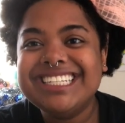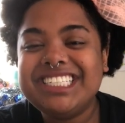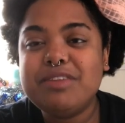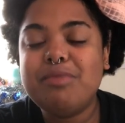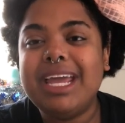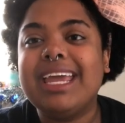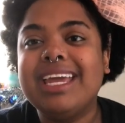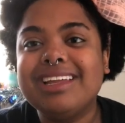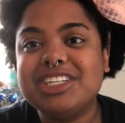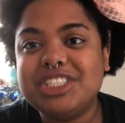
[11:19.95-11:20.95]
to make
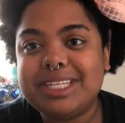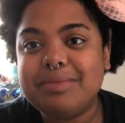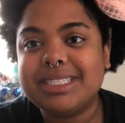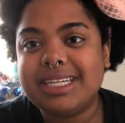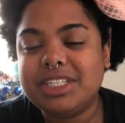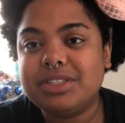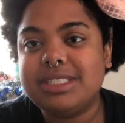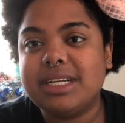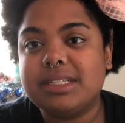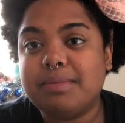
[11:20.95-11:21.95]
English seem as
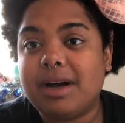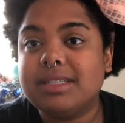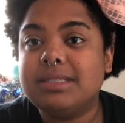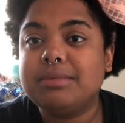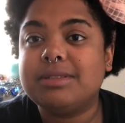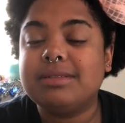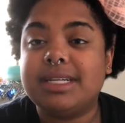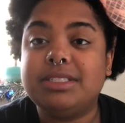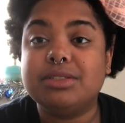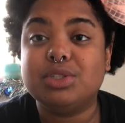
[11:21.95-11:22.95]
interesting as possible.
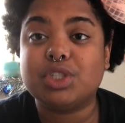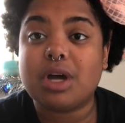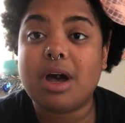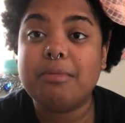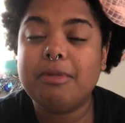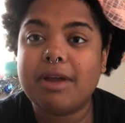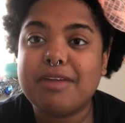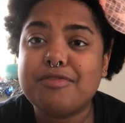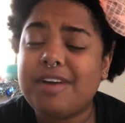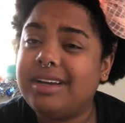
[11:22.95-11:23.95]
That's your job.
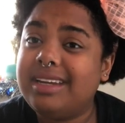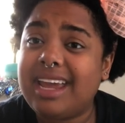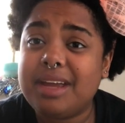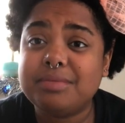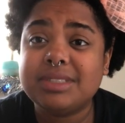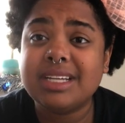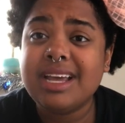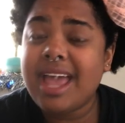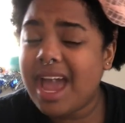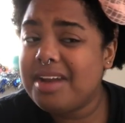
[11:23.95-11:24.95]
Bring fun games,
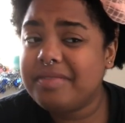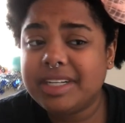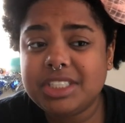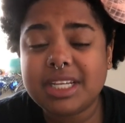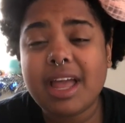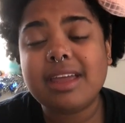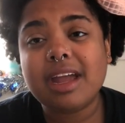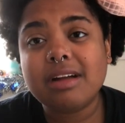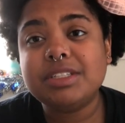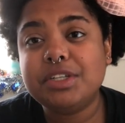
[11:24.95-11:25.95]
and eventually I
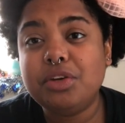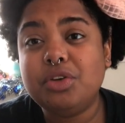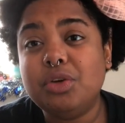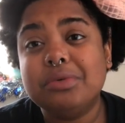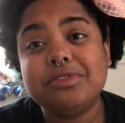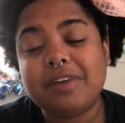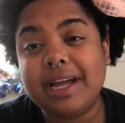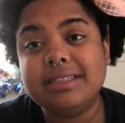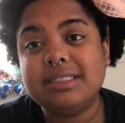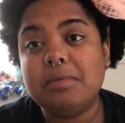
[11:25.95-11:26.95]
guarantee you will
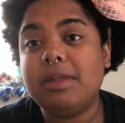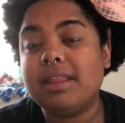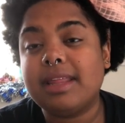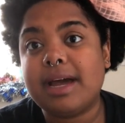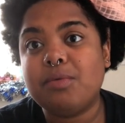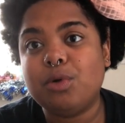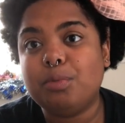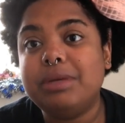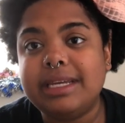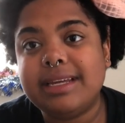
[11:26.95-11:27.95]
find something that
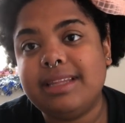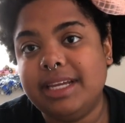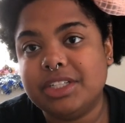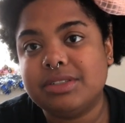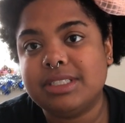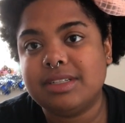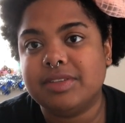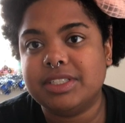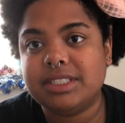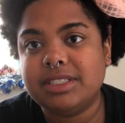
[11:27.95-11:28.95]
will pique the interest
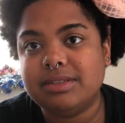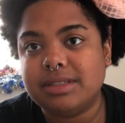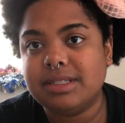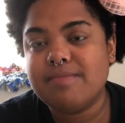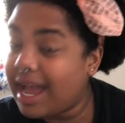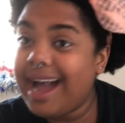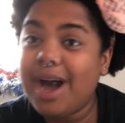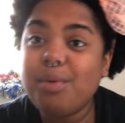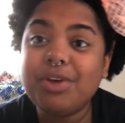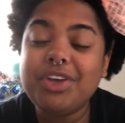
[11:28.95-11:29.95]
of the student.
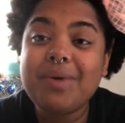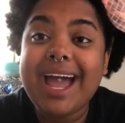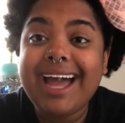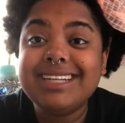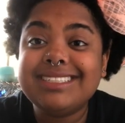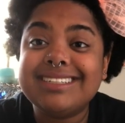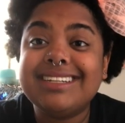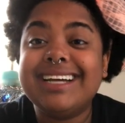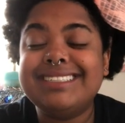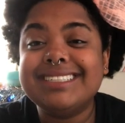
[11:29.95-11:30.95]
How will you
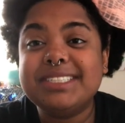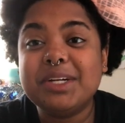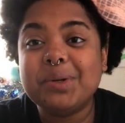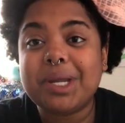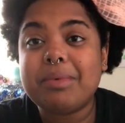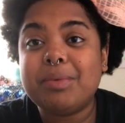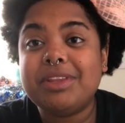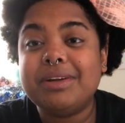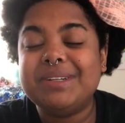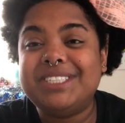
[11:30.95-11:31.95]
handle a disagreement
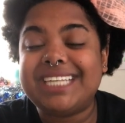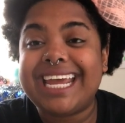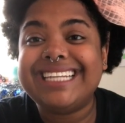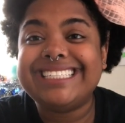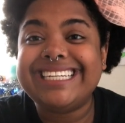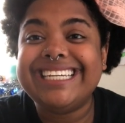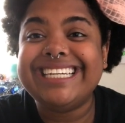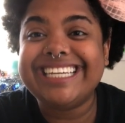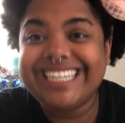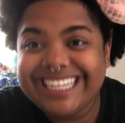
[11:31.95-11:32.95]
with your
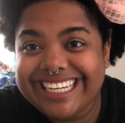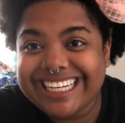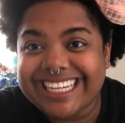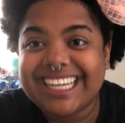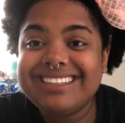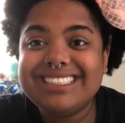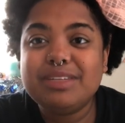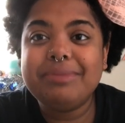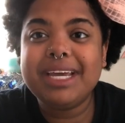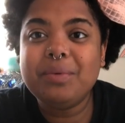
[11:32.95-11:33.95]
JTE? This is
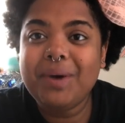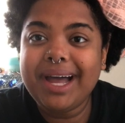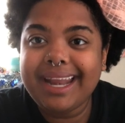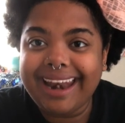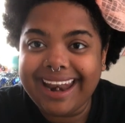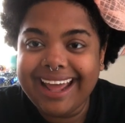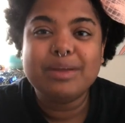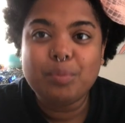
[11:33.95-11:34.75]
a big one,